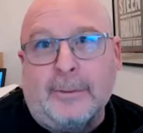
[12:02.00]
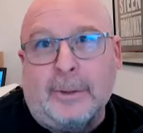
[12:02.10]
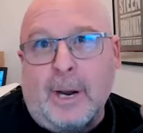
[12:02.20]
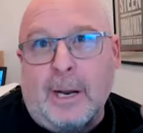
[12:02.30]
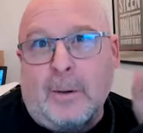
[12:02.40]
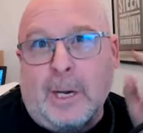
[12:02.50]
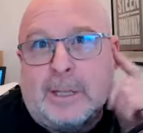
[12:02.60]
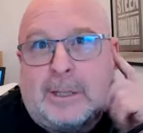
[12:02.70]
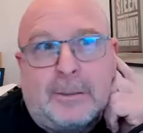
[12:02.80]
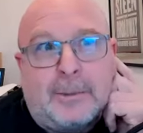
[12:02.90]
of the right
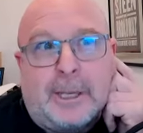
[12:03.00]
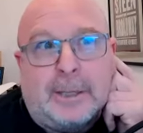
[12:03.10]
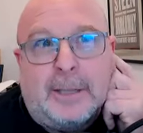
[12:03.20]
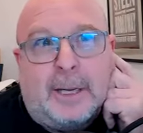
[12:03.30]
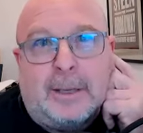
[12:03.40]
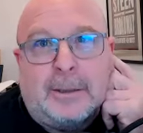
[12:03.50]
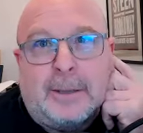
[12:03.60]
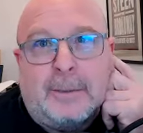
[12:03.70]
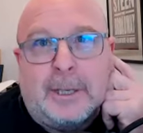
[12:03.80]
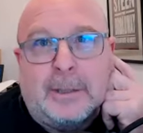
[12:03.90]
questions. They are like,
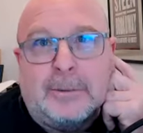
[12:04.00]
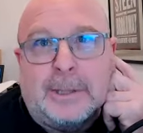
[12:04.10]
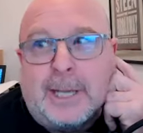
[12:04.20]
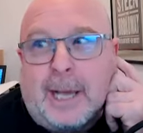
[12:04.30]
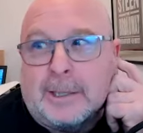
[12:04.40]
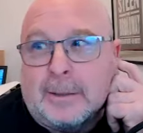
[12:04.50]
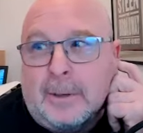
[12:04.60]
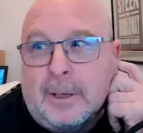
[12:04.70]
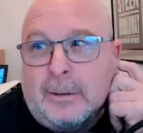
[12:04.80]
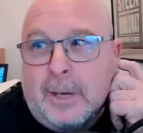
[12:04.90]
no, I'm going to do a status
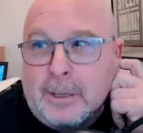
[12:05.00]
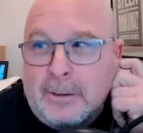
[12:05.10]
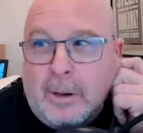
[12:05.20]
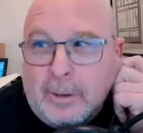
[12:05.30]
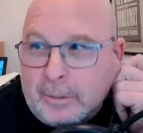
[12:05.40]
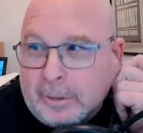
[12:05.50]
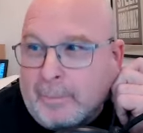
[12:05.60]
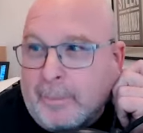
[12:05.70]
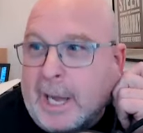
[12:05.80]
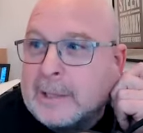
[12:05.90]
quo. And you know, you'll
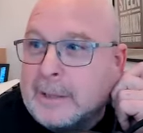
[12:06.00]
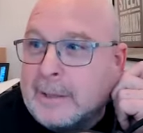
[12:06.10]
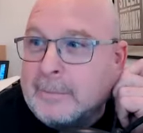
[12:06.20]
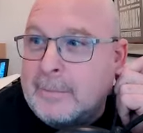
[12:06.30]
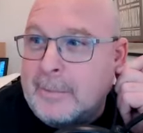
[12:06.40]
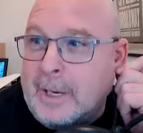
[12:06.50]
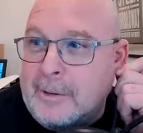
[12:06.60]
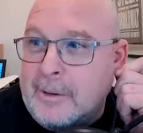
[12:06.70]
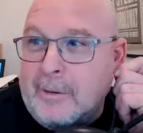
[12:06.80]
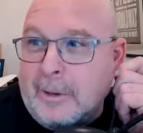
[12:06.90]
come back to them and
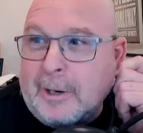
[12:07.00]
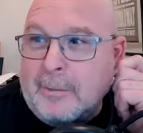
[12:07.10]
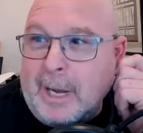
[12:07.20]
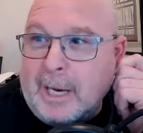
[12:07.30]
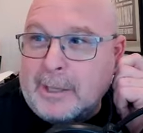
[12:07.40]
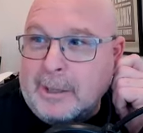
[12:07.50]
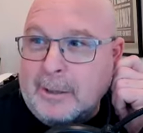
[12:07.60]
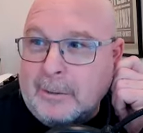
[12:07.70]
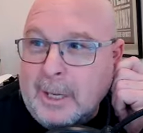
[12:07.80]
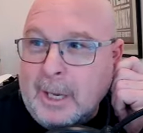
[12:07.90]
you know, they'll come back to
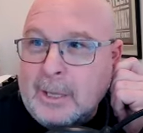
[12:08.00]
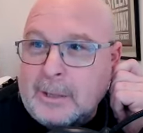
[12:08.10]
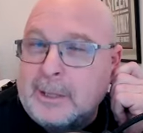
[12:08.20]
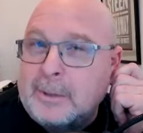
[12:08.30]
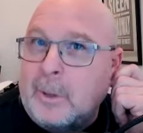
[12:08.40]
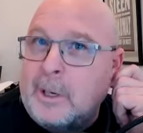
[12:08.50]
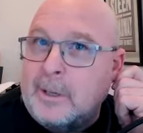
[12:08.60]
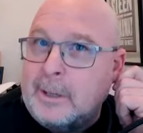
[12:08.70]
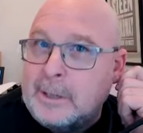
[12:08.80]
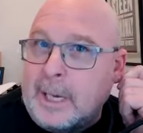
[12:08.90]
you. So that's one of the
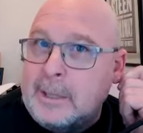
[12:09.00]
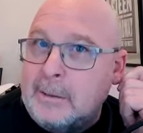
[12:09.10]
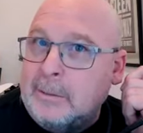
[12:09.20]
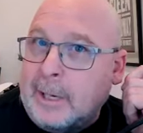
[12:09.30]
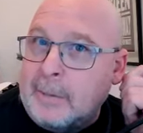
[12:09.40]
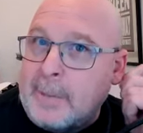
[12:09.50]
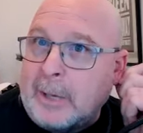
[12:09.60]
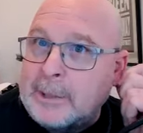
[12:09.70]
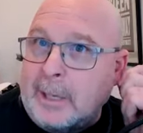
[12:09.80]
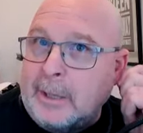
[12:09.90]
things I do like
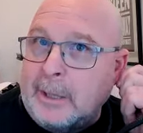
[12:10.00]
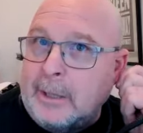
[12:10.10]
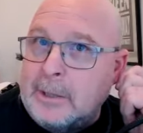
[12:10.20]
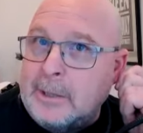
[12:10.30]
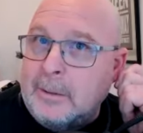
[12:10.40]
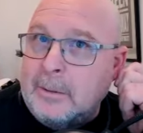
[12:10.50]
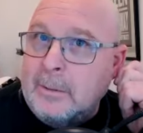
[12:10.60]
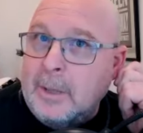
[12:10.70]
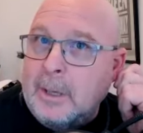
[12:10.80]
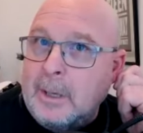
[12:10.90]
about selling into
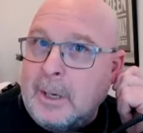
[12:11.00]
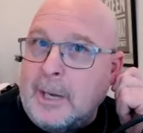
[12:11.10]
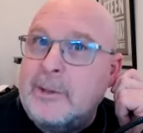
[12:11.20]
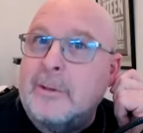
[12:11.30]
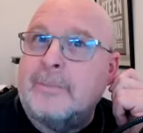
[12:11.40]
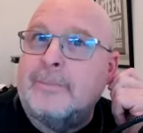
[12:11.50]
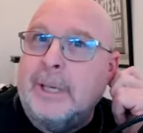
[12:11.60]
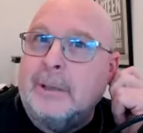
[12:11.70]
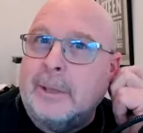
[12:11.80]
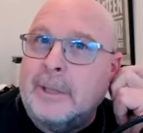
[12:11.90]
a,
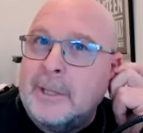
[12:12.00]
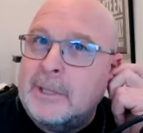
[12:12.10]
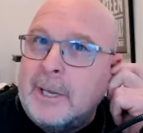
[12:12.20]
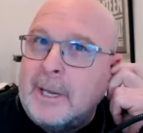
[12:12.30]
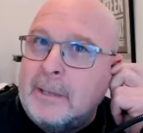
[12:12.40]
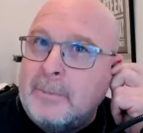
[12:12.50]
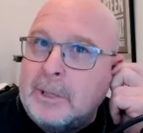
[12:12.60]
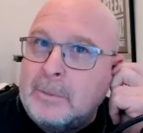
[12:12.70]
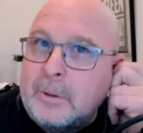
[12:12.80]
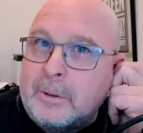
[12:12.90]
you know, as much as I hate the
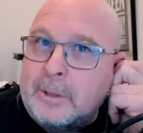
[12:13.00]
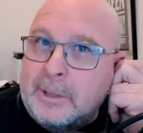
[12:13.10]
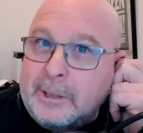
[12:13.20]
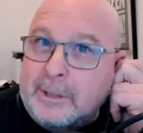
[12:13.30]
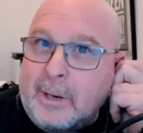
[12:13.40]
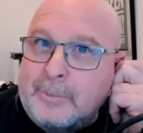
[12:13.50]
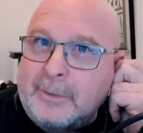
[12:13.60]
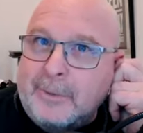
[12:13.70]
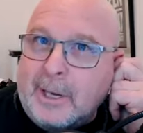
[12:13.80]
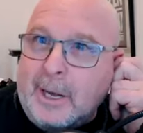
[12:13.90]
buzzword, the
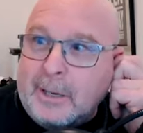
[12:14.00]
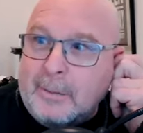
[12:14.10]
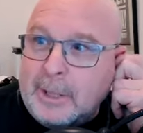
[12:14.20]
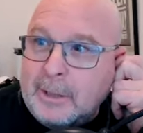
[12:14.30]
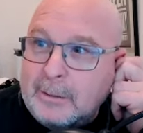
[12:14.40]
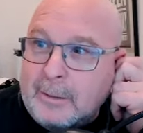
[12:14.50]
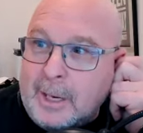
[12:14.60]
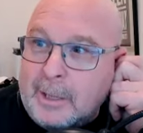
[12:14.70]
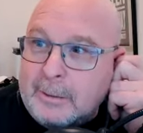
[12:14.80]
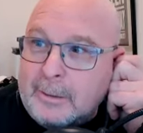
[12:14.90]
disruptive economy,
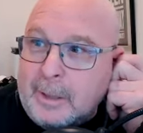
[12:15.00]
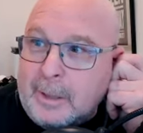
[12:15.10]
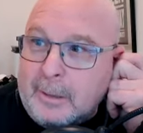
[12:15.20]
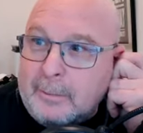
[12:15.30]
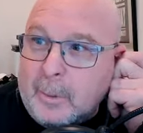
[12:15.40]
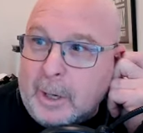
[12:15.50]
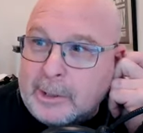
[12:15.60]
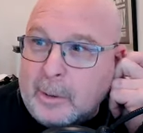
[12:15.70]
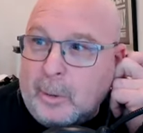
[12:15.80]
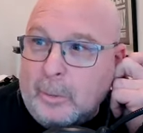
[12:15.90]
right? Um, where
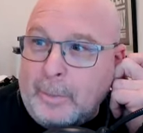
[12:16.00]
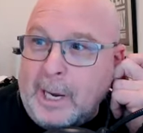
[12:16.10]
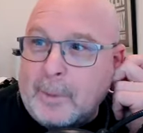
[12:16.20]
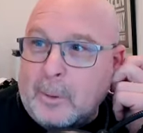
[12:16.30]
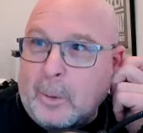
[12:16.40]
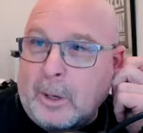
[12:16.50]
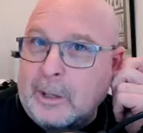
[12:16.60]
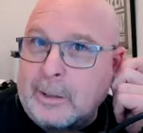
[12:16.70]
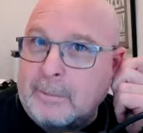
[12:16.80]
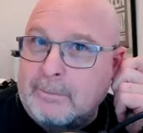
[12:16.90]
it's old
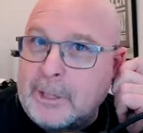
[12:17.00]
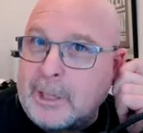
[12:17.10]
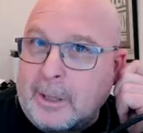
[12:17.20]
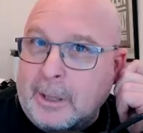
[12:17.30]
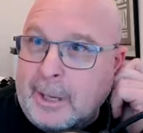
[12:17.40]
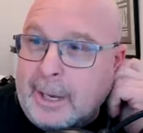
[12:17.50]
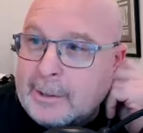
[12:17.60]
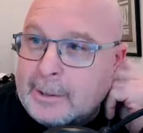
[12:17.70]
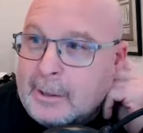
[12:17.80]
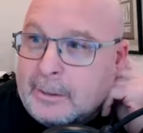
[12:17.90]
paperwork and shit like
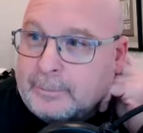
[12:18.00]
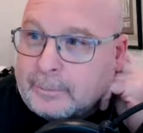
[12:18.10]
that. So